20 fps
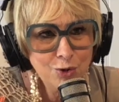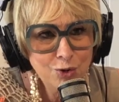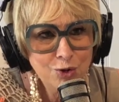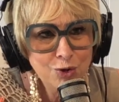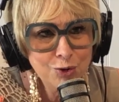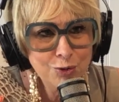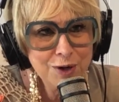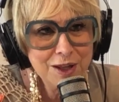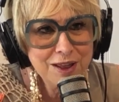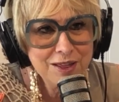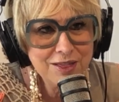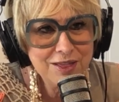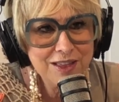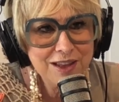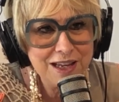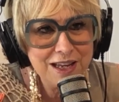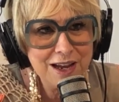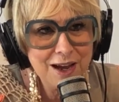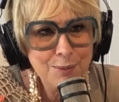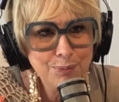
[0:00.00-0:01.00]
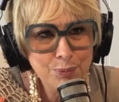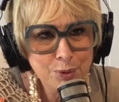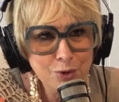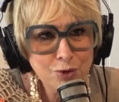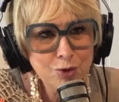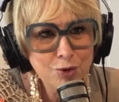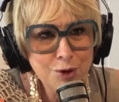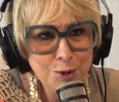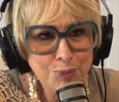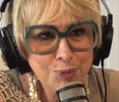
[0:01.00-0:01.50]
doing the
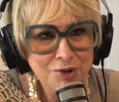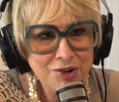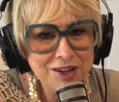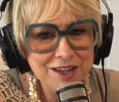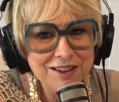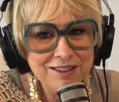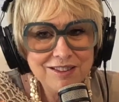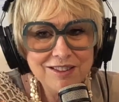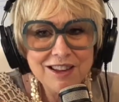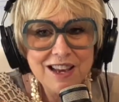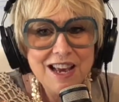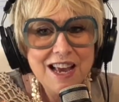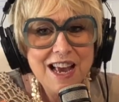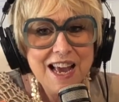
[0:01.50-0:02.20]
prescriptions.